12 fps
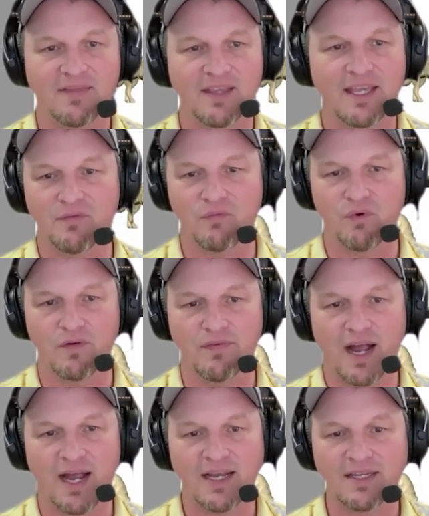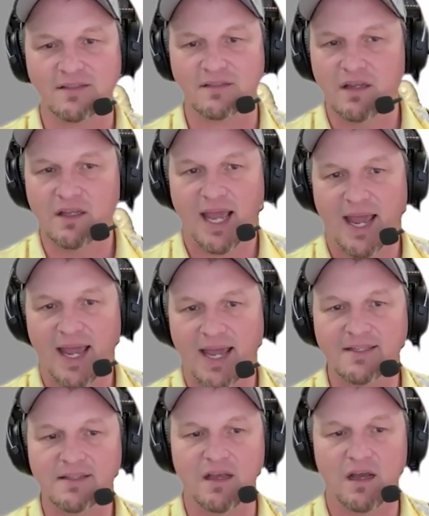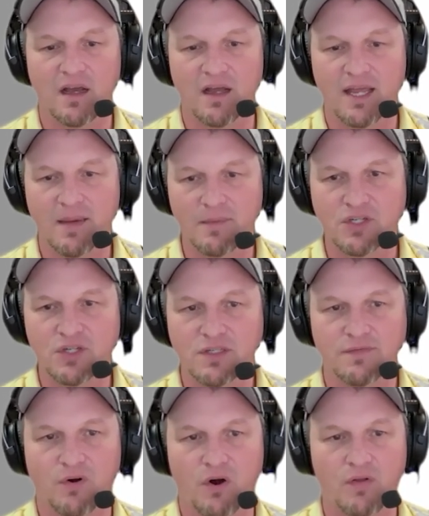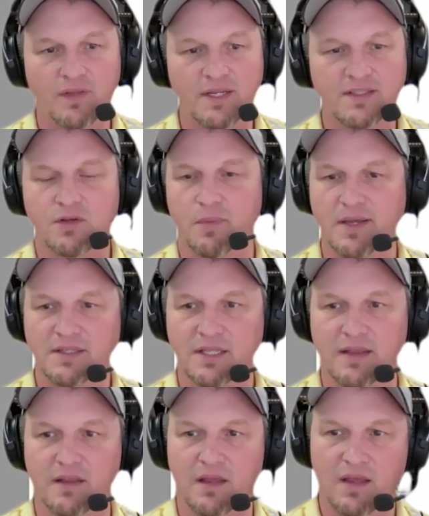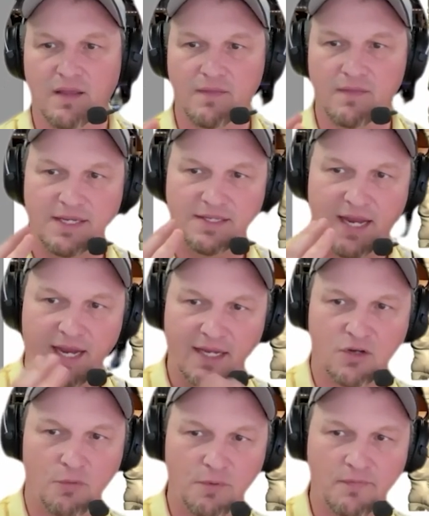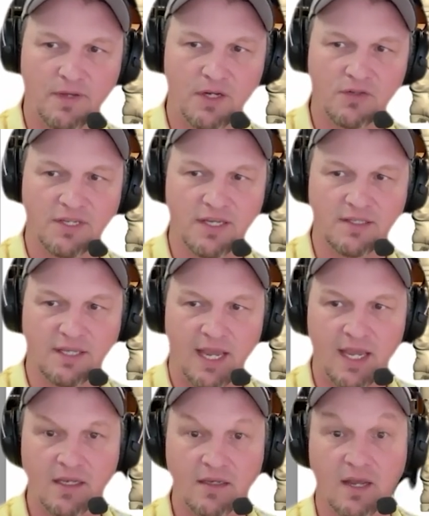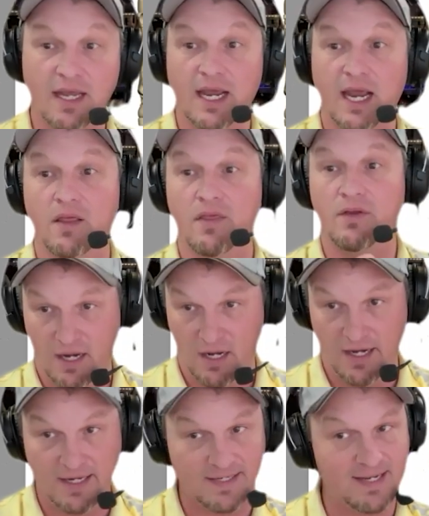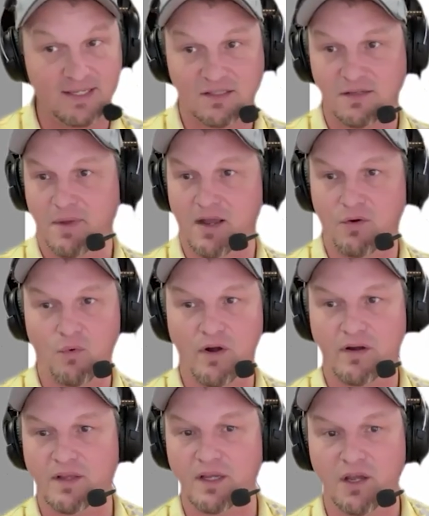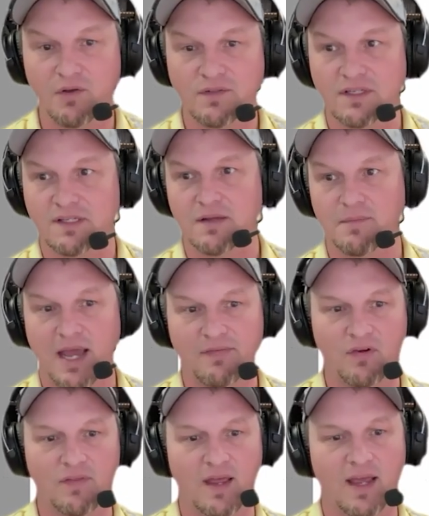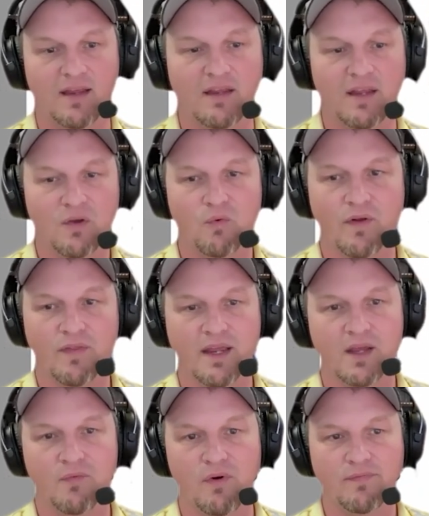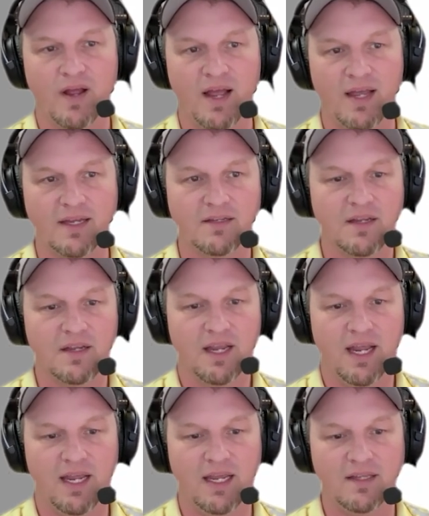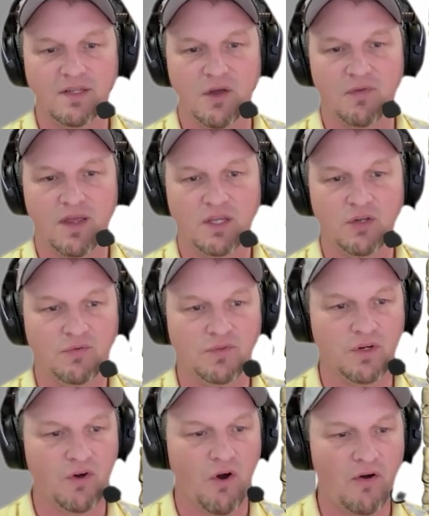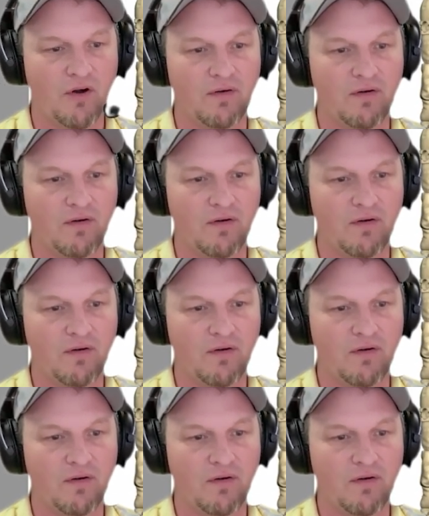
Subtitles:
the revised CAD images for all these. So basically, these hand sculpted figures get scanned, and then there's an intense amount of work that goes into them after that where they get refined. And so thank you to Carter